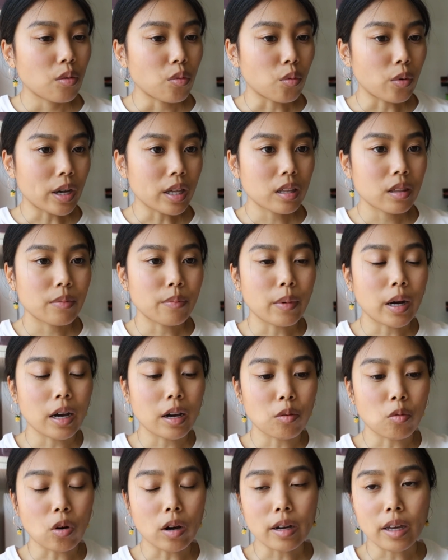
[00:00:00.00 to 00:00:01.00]
with
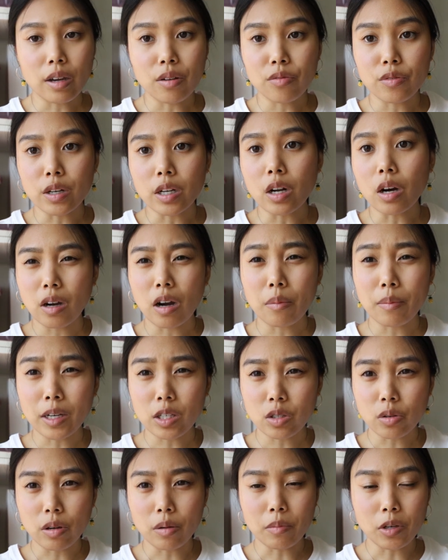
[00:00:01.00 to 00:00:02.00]
my walking foot on my
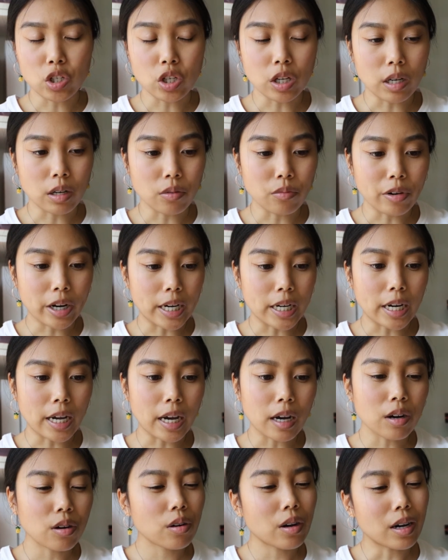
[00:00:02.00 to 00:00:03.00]
sewing machine right
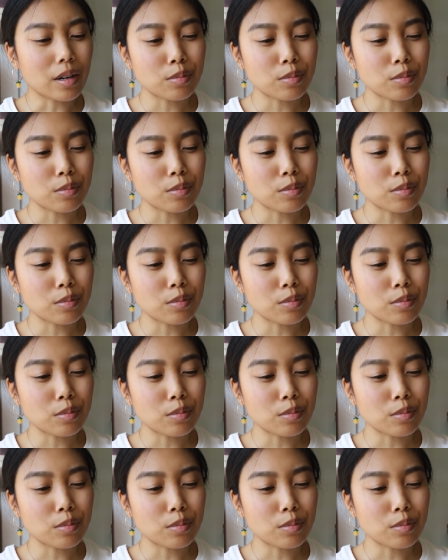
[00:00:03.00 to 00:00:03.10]
now.